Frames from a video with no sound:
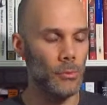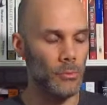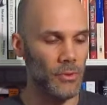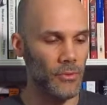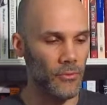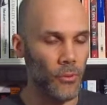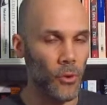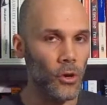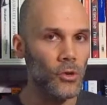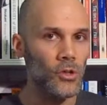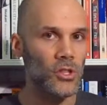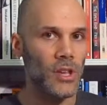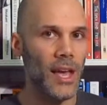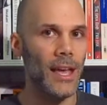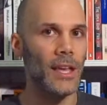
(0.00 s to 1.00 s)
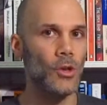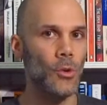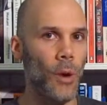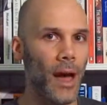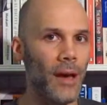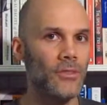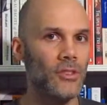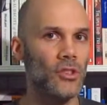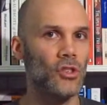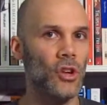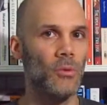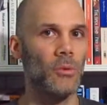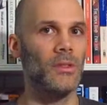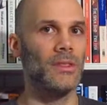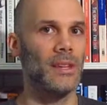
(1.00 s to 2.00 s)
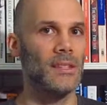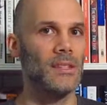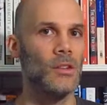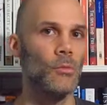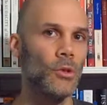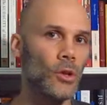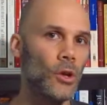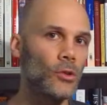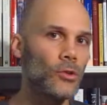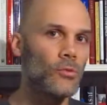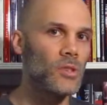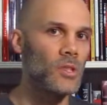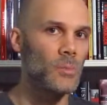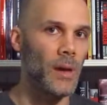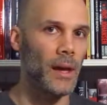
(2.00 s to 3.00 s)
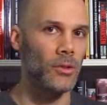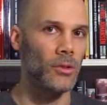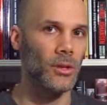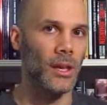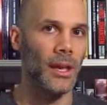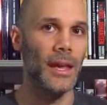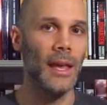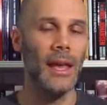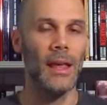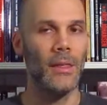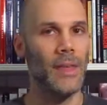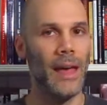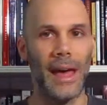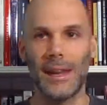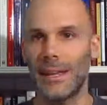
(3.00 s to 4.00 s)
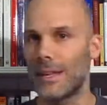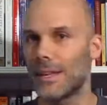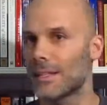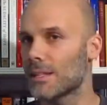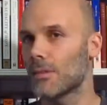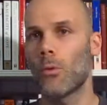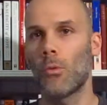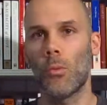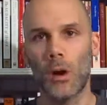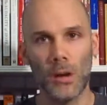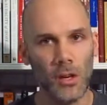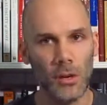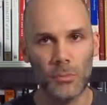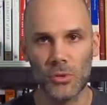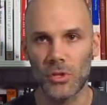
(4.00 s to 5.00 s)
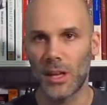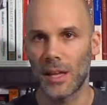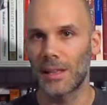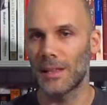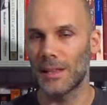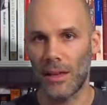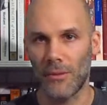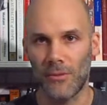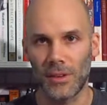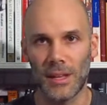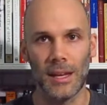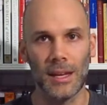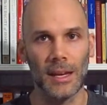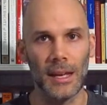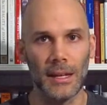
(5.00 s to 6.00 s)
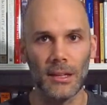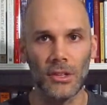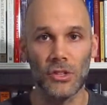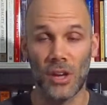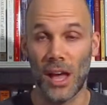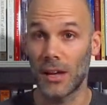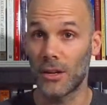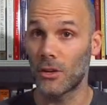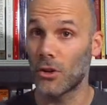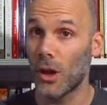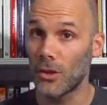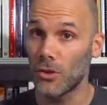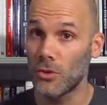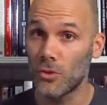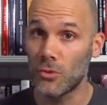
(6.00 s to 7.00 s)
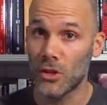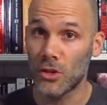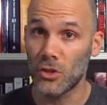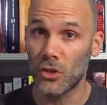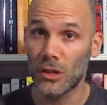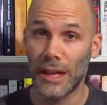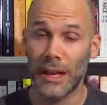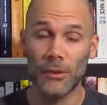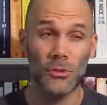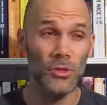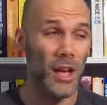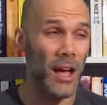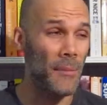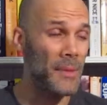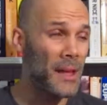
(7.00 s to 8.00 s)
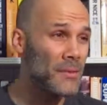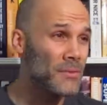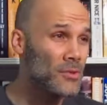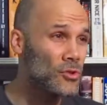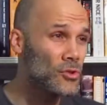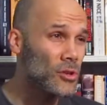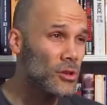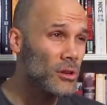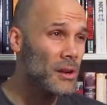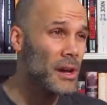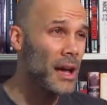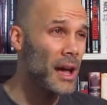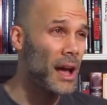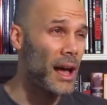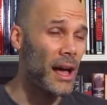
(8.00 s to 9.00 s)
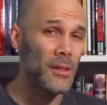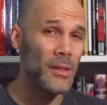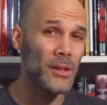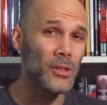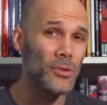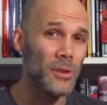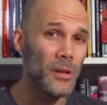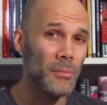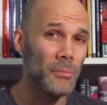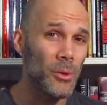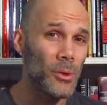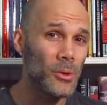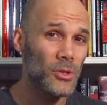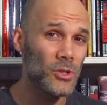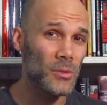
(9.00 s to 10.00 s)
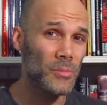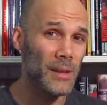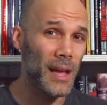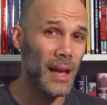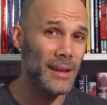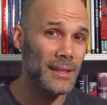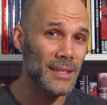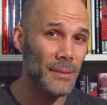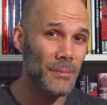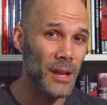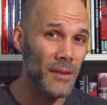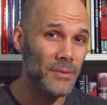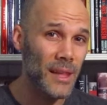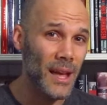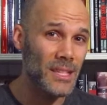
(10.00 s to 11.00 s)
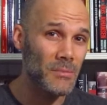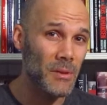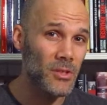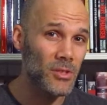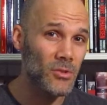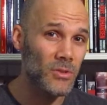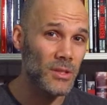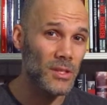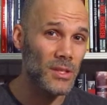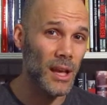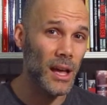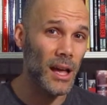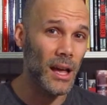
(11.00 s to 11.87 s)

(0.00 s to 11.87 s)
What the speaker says: before you say it, you have to start with this, with all due respect, okay? That is 100% definite in English. I don't know how you do it in your language. I'm not even sure how they do it in Polish, to be honest. I'm gonna have to ask my students